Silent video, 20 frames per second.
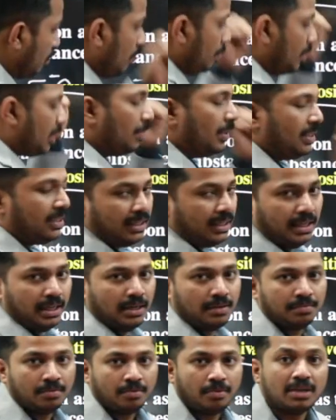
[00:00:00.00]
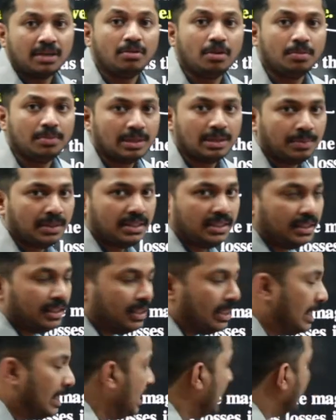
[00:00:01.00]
will be the material? What will be the material?